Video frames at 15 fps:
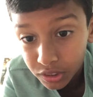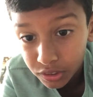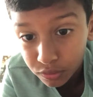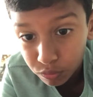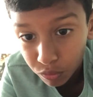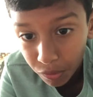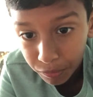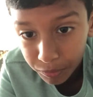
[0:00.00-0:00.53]
this
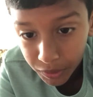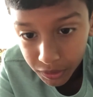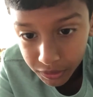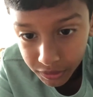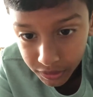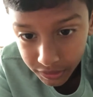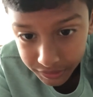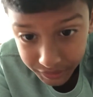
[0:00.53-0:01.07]
for a very
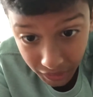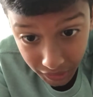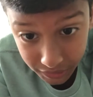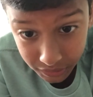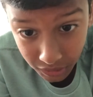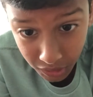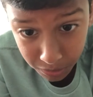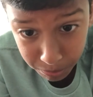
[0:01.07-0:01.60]
good
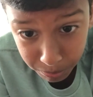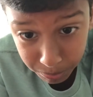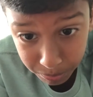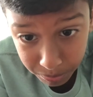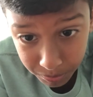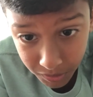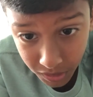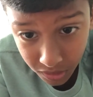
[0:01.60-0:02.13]
attack type.
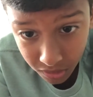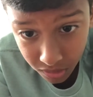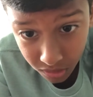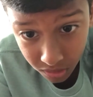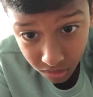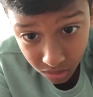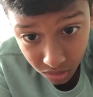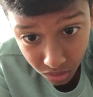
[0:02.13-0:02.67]

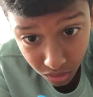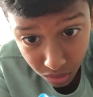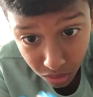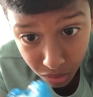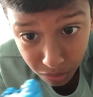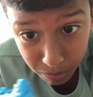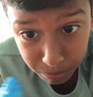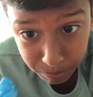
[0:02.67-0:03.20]

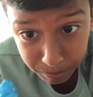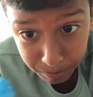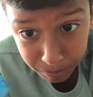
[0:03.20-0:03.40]
Um,